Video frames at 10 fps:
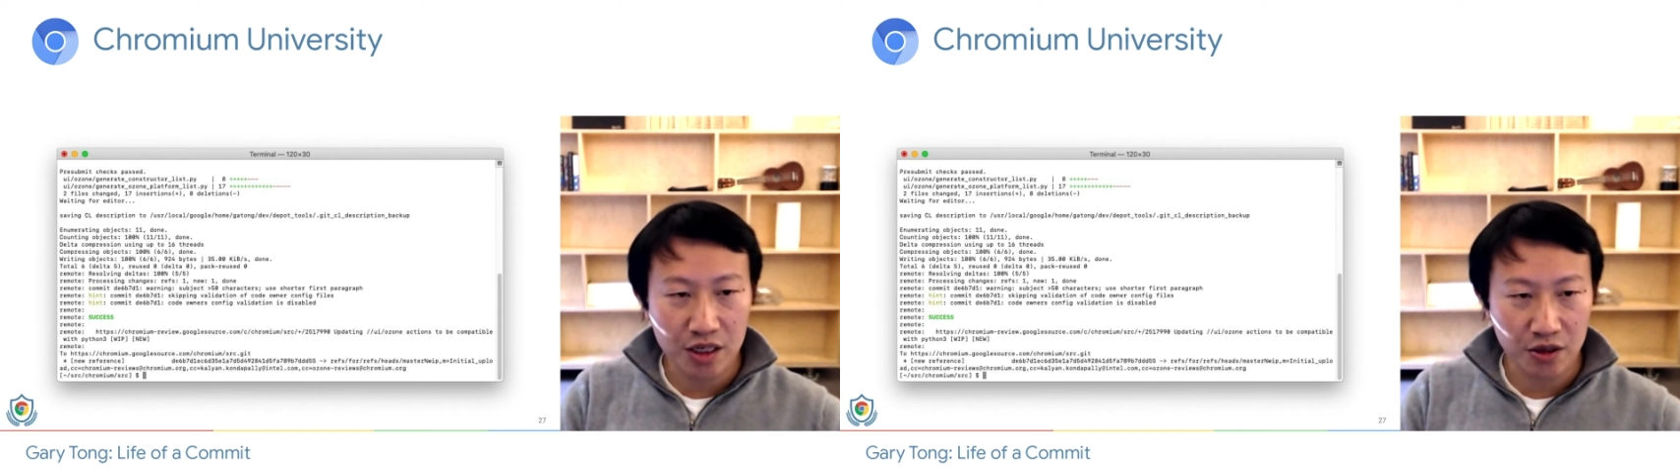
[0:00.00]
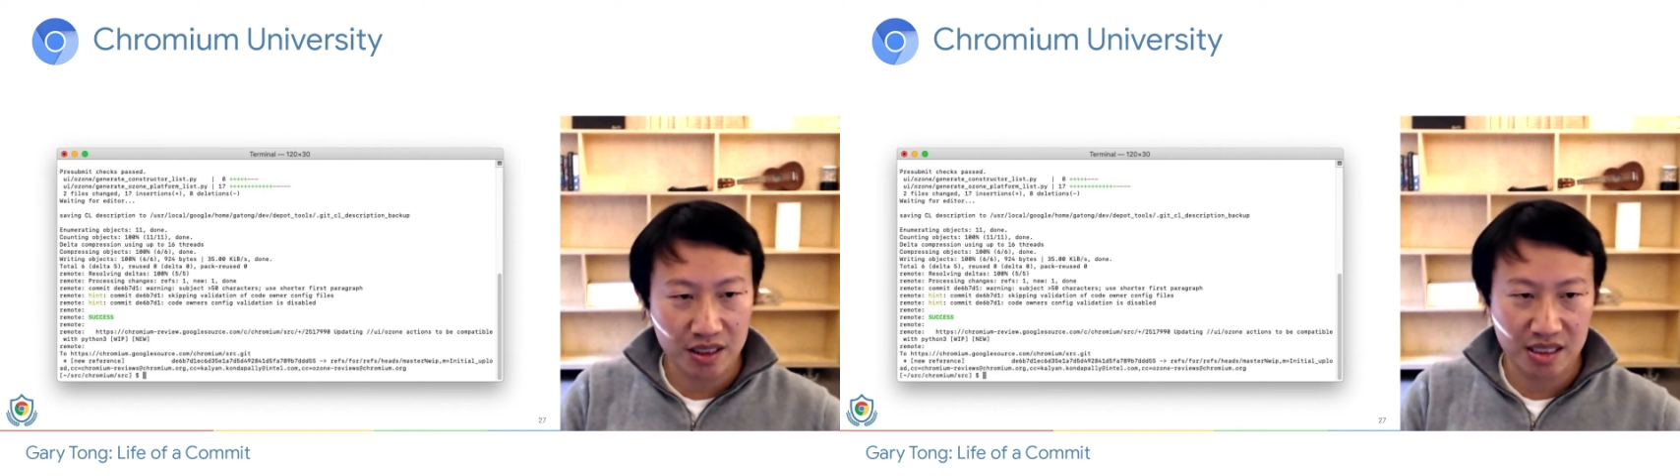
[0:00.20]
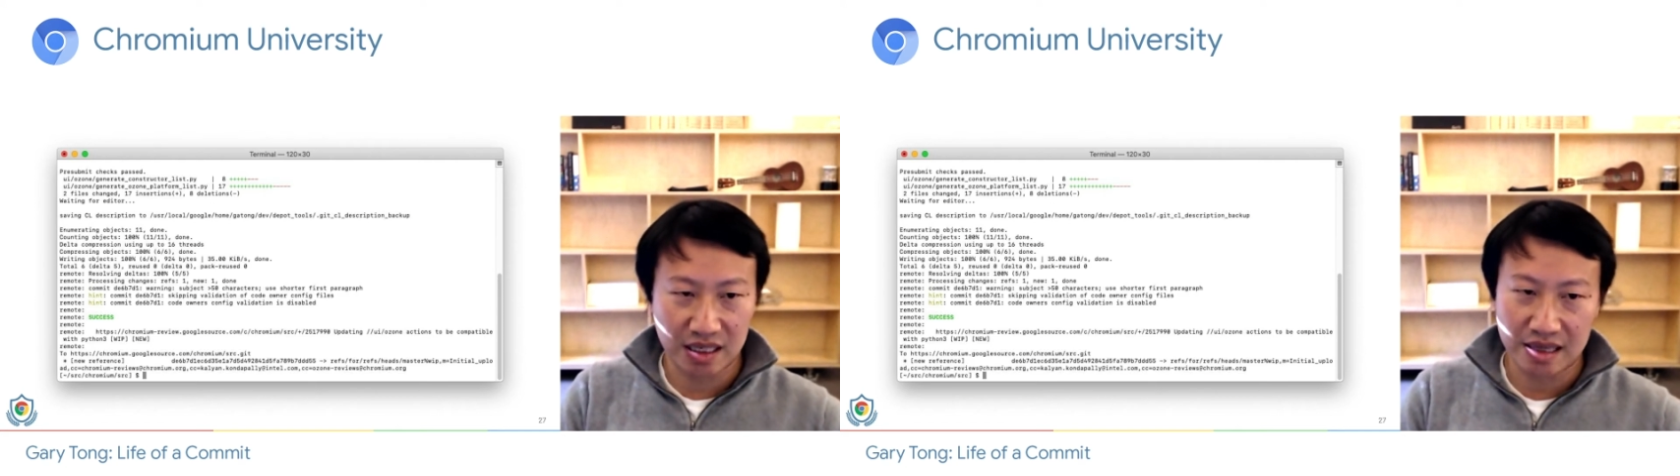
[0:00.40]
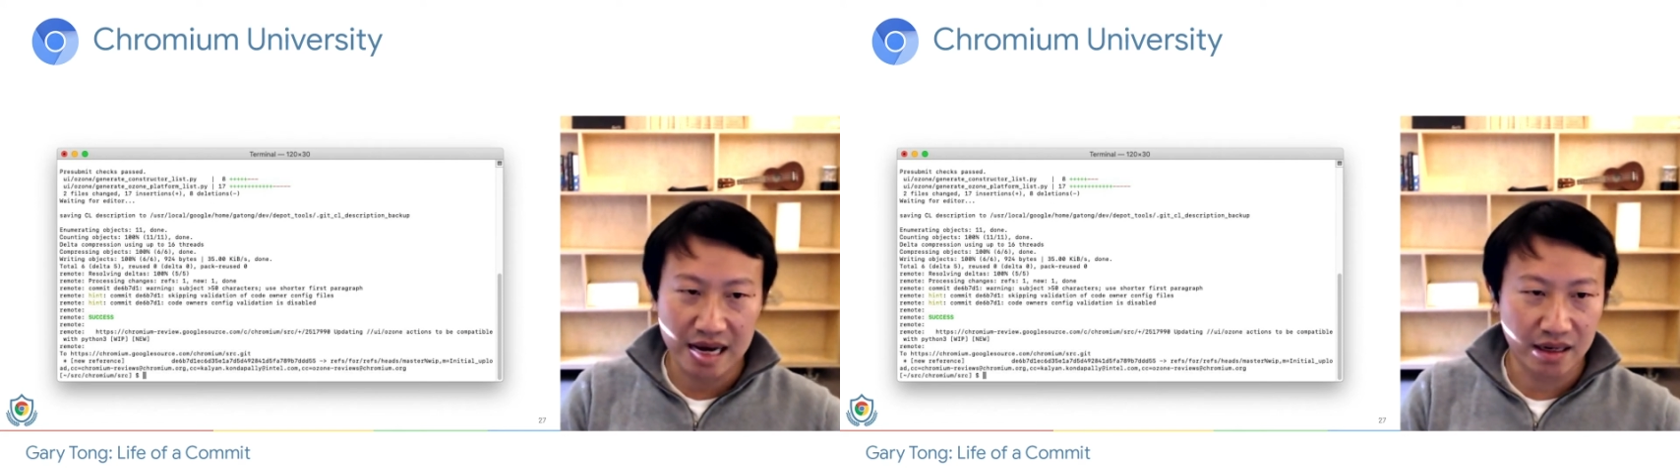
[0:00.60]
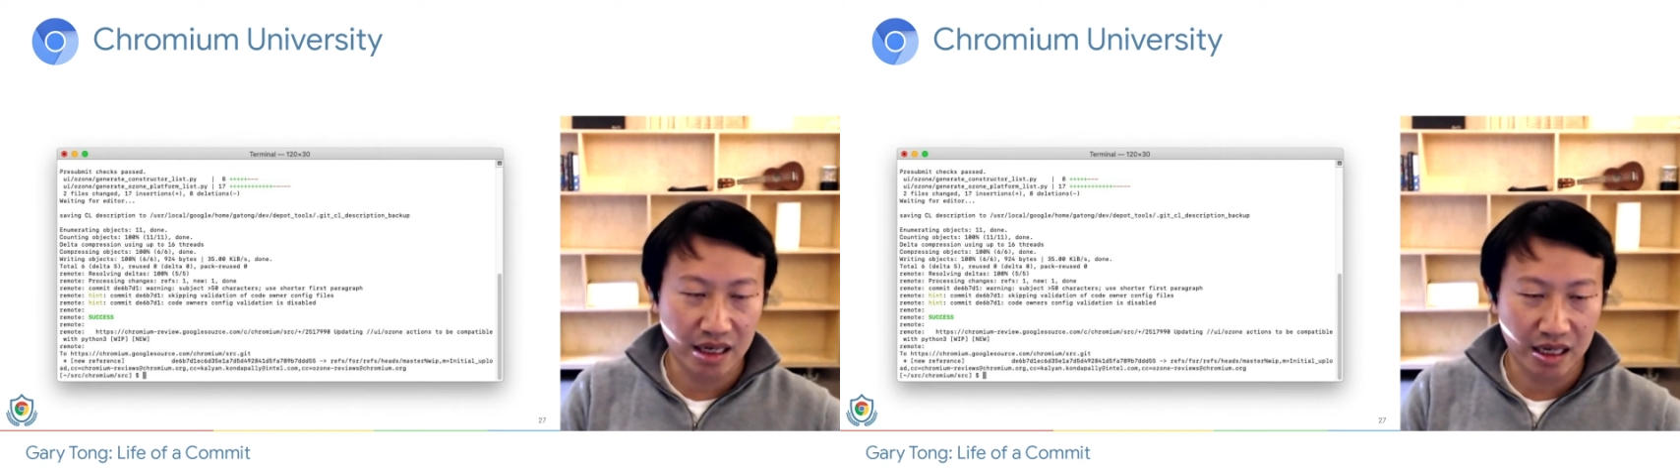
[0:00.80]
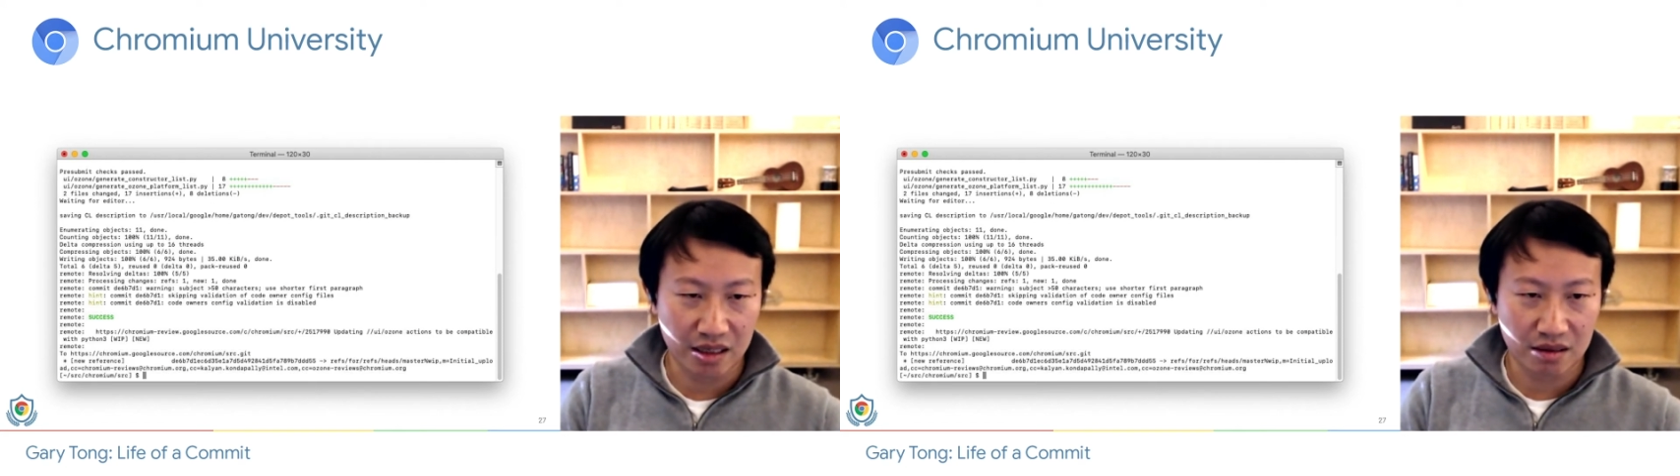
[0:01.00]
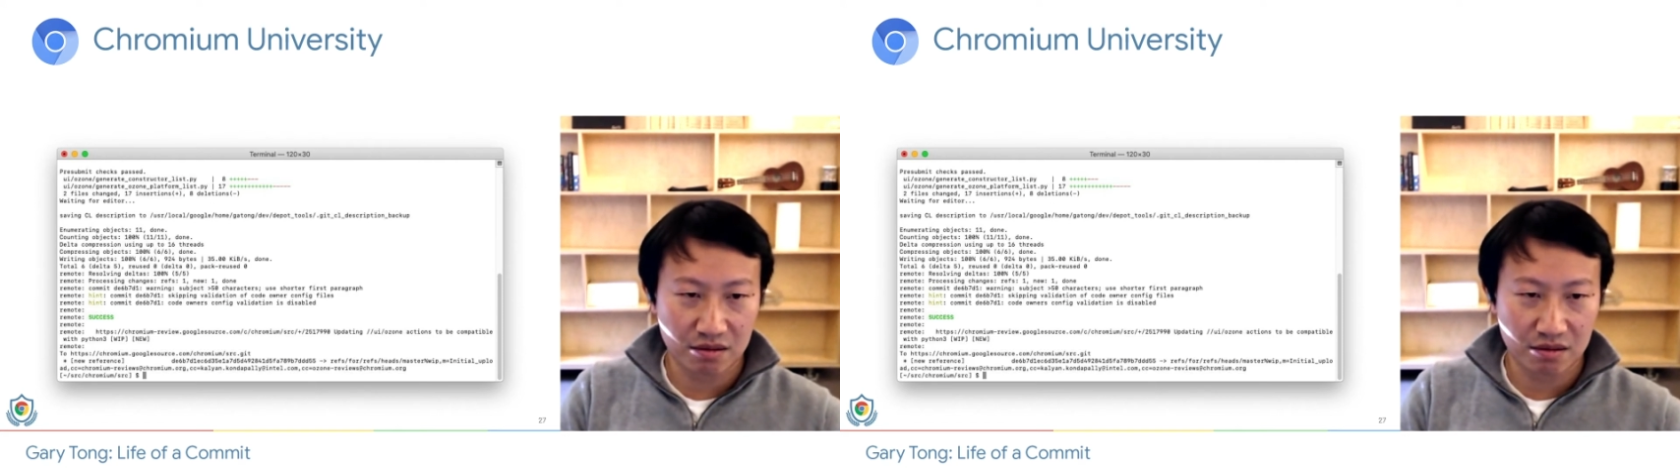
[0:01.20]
You can see that it